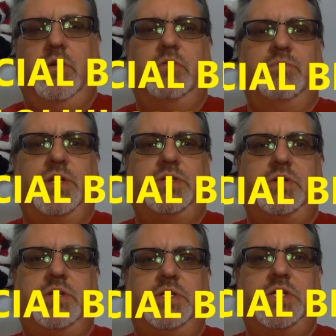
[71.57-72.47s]
Oh, and be
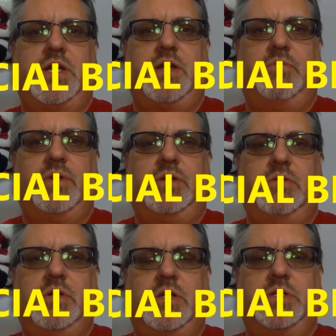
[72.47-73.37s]
sure to check out my
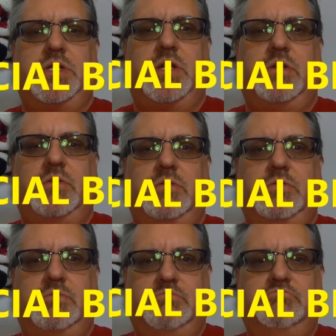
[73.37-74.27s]
cooking channel.
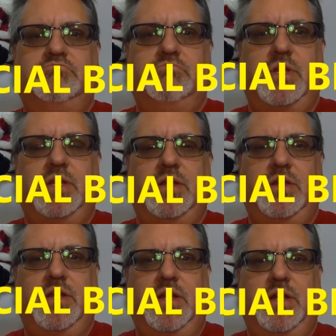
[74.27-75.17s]

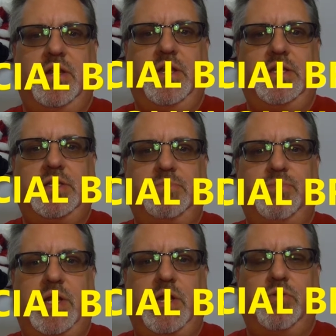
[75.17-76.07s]
Link
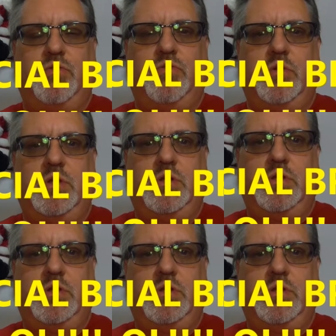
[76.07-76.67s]
below.